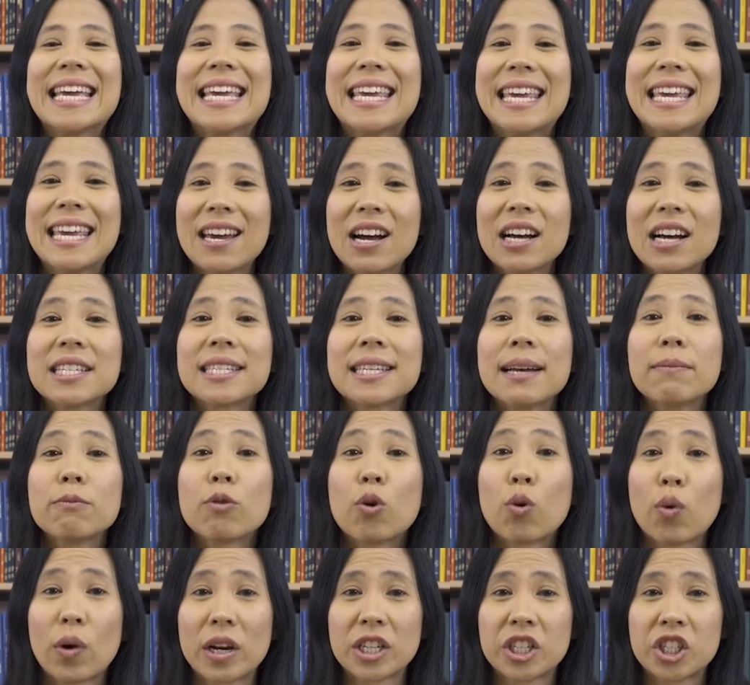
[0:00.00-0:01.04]
Here are
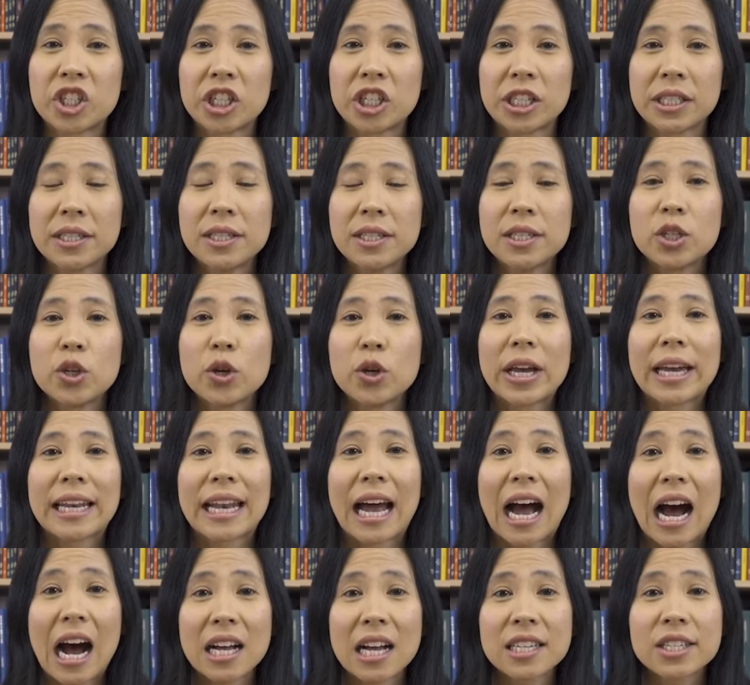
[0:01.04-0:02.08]
some questions you
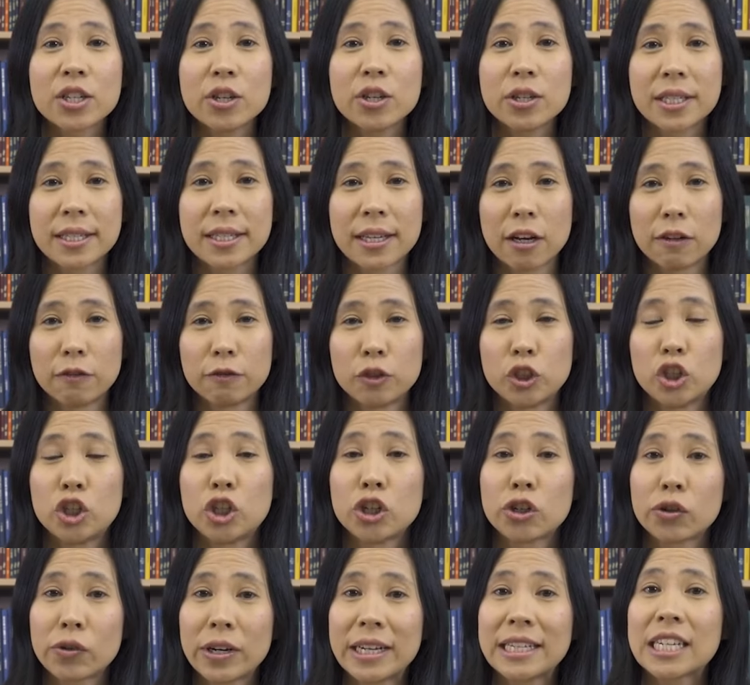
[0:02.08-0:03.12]
can ask yourself
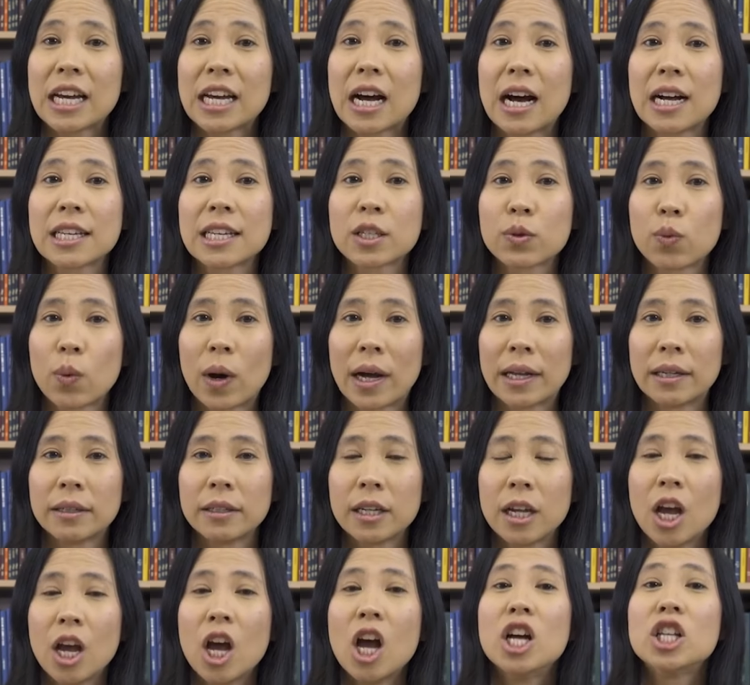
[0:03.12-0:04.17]
during Task 1
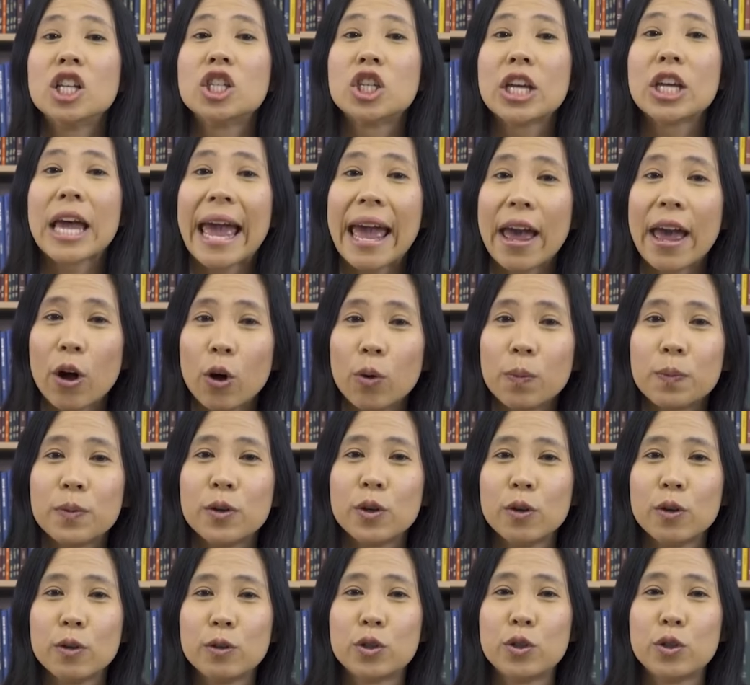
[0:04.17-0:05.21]
to help
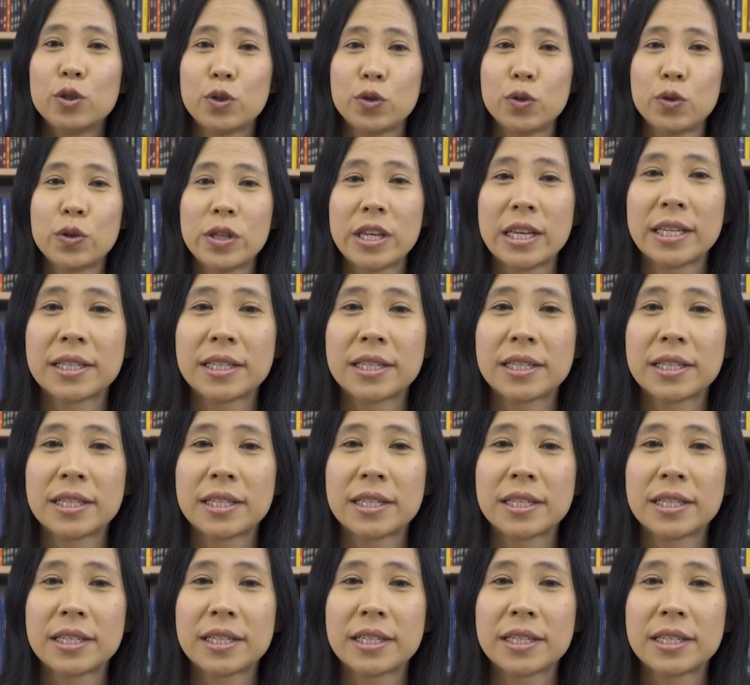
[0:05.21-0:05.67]
you to do